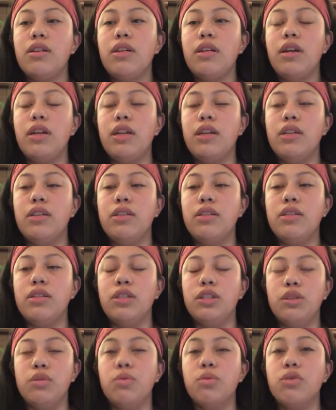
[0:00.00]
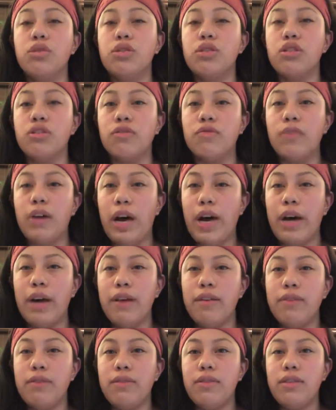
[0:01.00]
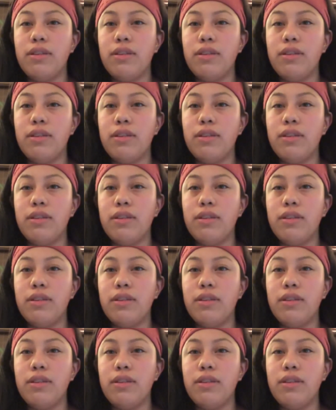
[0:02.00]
and you will survive